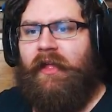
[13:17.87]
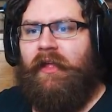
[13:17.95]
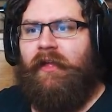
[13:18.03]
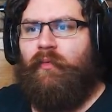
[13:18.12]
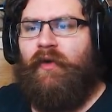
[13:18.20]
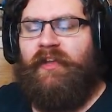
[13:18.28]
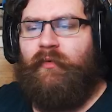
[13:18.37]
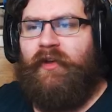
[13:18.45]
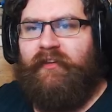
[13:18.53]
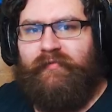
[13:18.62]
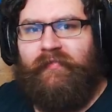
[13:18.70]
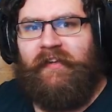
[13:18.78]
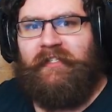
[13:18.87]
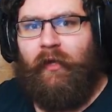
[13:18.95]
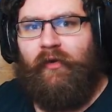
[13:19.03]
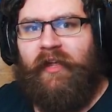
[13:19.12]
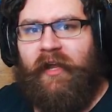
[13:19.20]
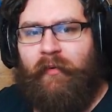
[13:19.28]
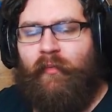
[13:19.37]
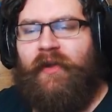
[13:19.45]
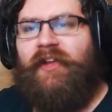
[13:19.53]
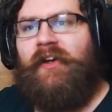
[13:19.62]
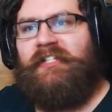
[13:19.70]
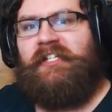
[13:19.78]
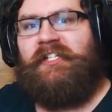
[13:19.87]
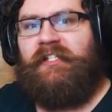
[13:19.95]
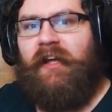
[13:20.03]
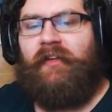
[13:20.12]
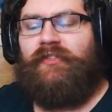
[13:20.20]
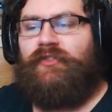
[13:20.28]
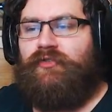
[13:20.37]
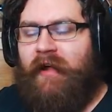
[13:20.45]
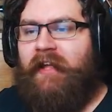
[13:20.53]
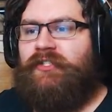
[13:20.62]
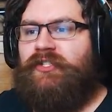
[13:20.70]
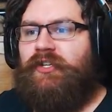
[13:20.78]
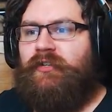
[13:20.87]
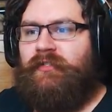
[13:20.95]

when you first look at it, but when you actually start trying to